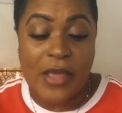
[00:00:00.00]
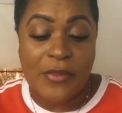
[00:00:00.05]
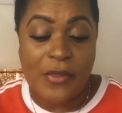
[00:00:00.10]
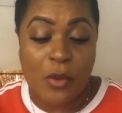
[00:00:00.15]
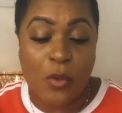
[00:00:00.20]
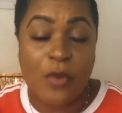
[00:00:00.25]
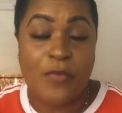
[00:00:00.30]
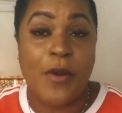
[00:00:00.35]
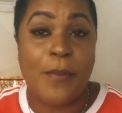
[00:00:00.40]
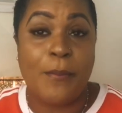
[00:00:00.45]
and
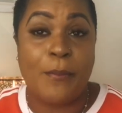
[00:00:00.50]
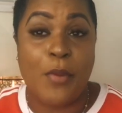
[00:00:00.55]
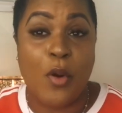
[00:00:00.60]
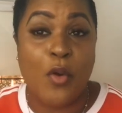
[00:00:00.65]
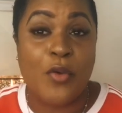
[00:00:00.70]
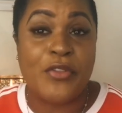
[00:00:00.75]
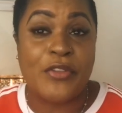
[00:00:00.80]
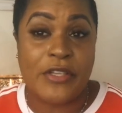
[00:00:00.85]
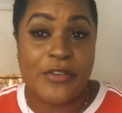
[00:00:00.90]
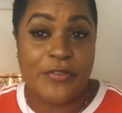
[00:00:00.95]
they were for
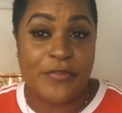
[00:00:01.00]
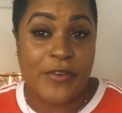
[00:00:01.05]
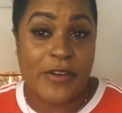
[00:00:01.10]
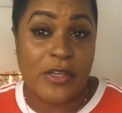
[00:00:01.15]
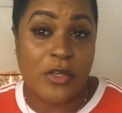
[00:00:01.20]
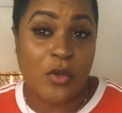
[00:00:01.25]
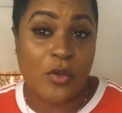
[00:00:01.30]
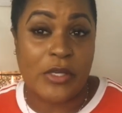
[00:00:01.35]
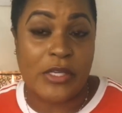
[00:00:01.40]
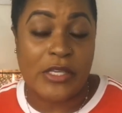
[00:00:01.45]
both
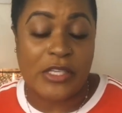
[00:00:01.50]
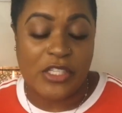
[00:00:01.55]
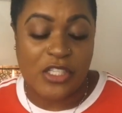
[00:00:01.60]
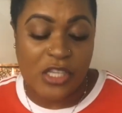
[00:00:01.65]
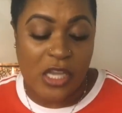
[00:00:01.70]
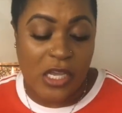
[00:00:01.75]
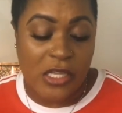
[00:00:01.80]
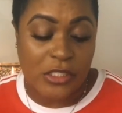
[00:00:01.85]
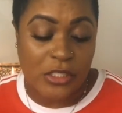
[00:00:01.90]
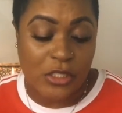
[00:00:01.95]
different
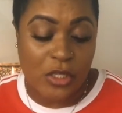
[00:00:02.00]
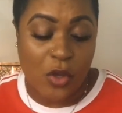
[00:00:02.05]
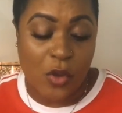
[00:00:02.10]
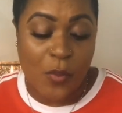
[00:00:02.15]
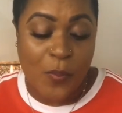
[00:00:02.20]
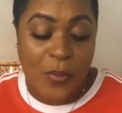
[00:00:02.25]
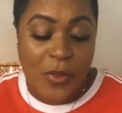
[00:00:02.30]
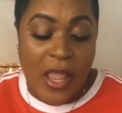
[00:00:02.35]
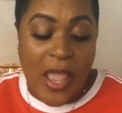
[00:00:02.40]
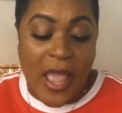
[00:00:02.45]
occasions
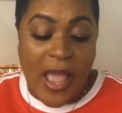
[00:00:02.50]
so